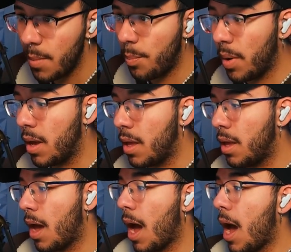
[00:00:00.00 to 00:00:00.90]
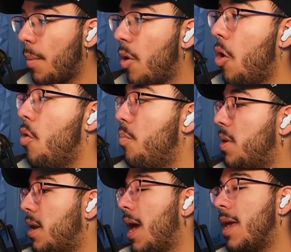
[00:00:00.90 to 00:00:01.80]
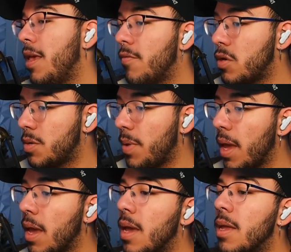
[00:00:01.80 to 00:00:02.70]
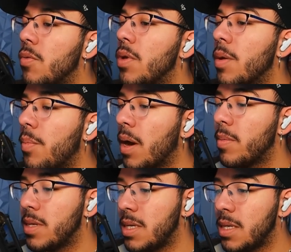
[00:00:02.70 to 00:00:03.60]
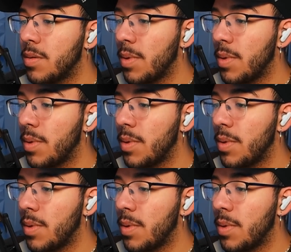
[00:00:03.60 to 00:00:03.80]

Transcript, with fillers: but I'm hoping at Evo Japan we could probably see some